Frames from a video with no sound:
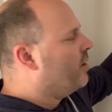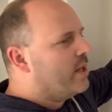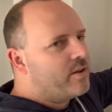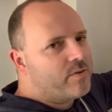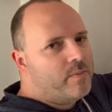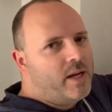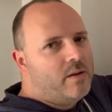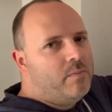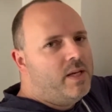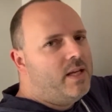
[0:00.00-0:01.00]
the length from
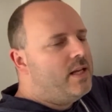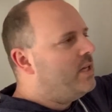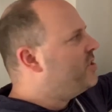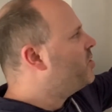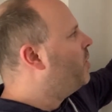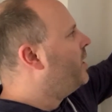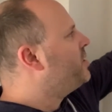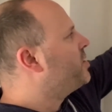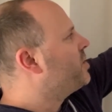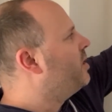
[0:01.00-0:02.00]
A to B is
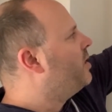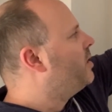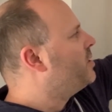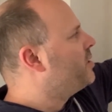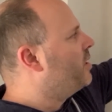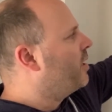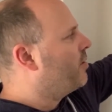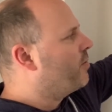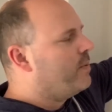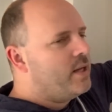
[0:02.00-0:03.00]
twice as long as the
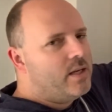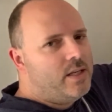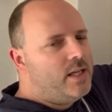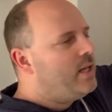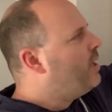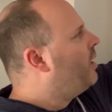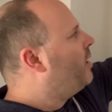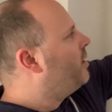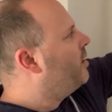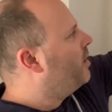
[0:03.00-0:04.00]
length from A to D.
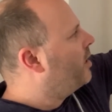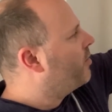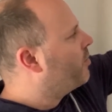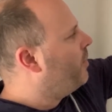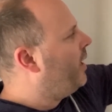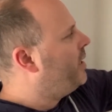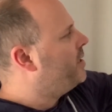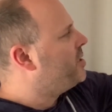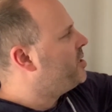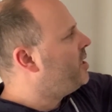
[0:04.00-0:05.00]
The length from
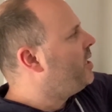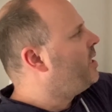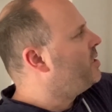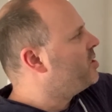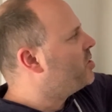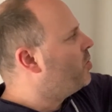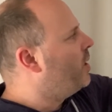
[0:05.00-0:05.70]
A to C is